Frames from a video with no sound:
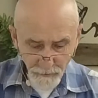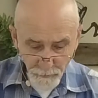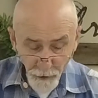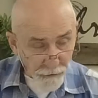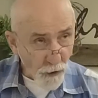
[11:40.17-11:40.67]

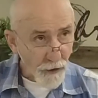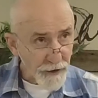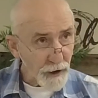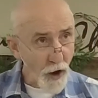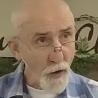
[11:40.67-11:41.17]
Before
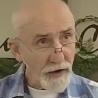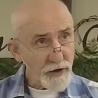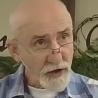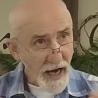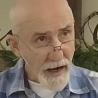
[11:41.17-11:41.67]
the
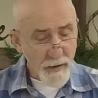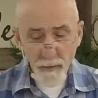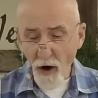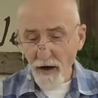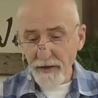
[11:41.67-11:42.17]
locust came
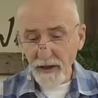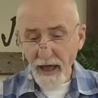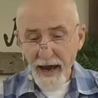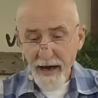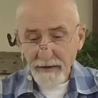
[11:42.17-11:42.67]
upon the
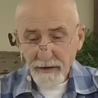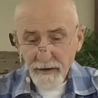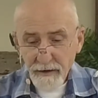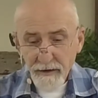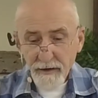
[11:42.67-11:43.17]
land,
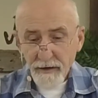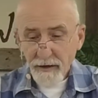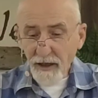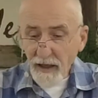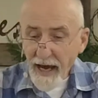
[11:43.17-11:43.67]

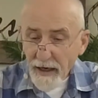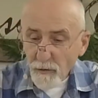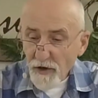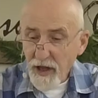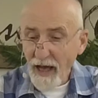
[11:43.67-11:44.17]
the land
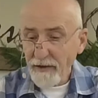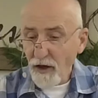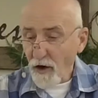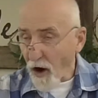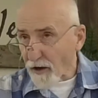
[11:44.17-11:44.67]
was like the
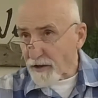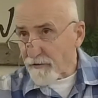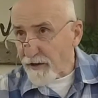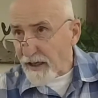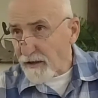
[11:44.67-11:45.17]
Garden
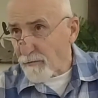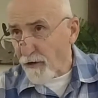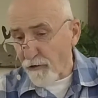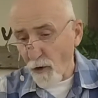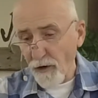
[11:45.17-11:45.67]
of Eden
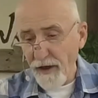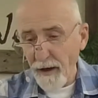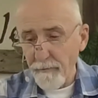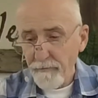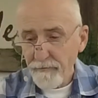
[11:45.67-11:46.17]
before
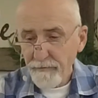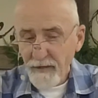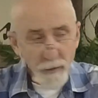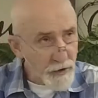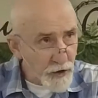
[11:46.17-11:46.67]
them.
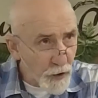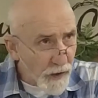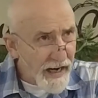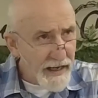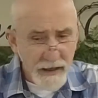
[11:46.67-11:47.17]
It was
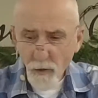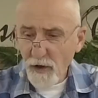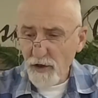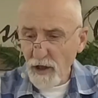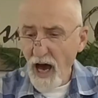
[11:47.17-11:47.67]
green, it
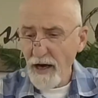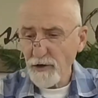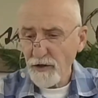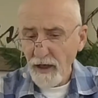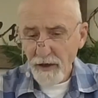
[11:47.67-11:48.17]
was
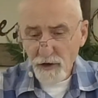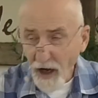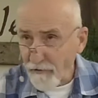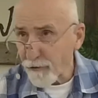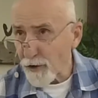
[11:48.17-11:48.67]
lush,
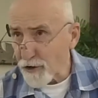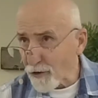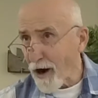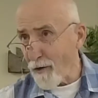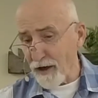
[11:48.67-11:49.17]
stuff was
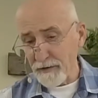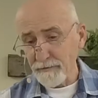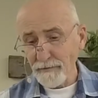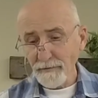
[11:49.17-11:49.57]
growing.